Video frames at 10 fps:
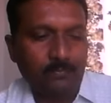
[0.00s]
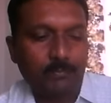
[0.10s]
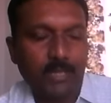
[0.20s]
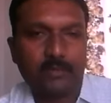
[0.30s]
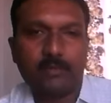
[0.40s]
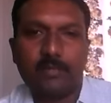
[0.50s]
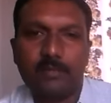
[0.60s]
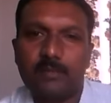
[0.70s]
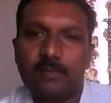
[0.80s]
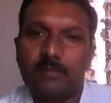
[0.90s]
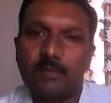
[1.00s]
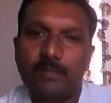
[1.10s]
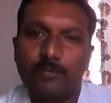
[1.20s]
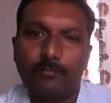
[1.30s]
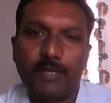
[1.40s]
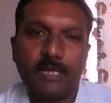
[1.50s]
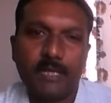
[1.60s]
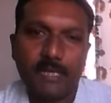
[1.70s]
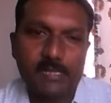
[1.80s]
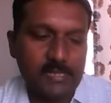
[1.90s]
But very
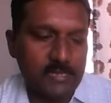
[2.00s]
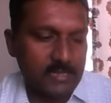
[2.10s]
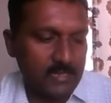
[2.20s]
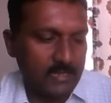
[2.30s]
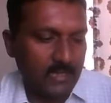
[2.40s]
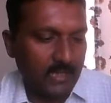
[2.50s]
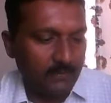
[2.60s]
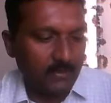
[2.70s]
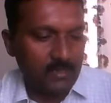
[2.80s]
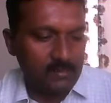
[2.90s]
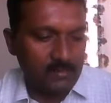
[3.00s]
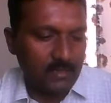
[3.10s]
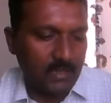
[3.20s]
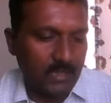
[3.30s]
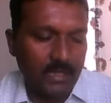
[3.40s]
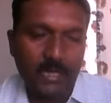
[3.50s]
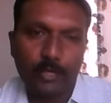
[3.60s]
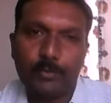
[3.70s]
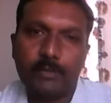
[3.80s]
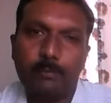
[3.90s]
less efforts have
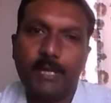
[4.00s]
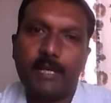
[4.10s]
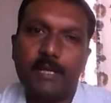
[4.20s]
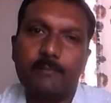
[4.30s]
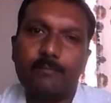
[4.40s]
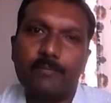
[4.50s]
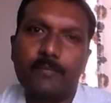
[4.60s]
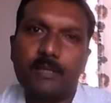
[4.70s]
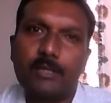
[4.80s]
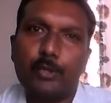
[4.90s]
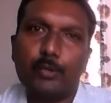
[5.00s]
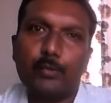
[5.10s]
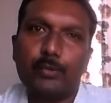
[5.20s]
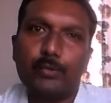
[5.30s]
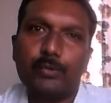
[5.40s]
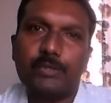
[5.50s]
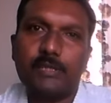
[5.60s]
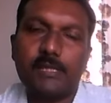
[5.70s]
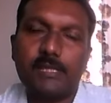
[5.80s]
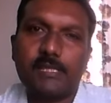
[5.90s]
been made to
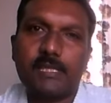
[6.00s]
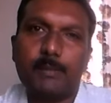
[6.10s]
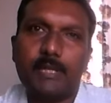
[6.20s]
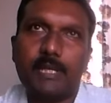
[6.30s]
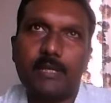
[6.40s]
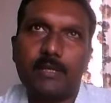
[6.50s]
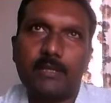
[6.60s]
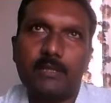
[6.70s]
disseminate